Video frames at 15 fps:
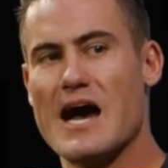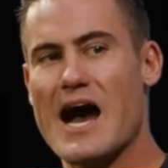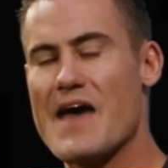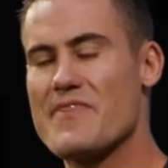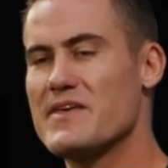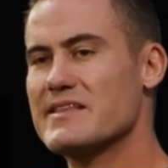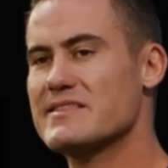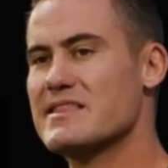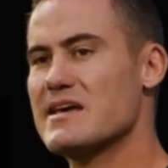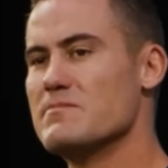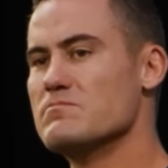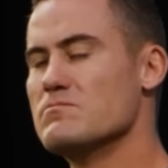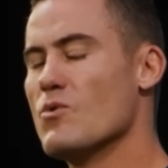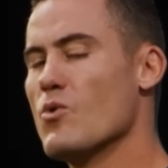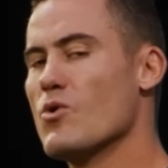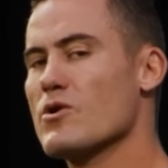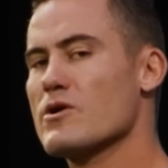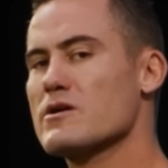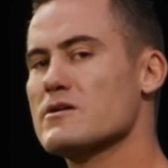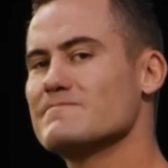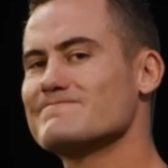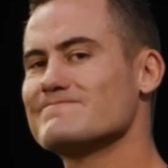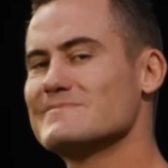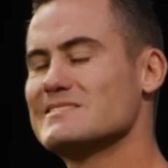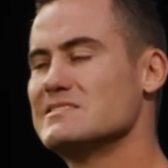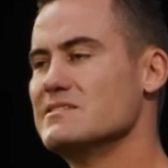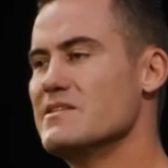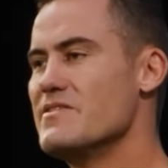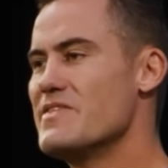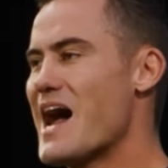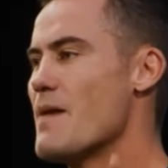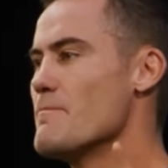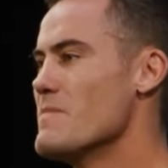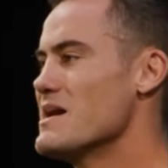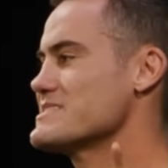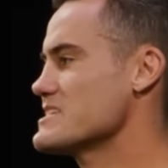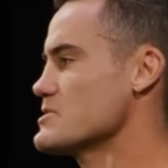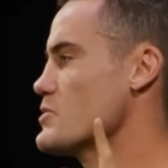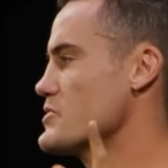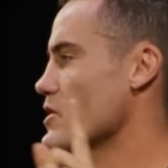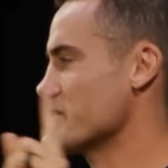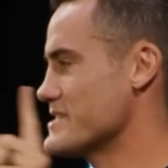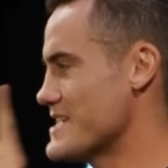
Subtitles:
I think the more that messes with our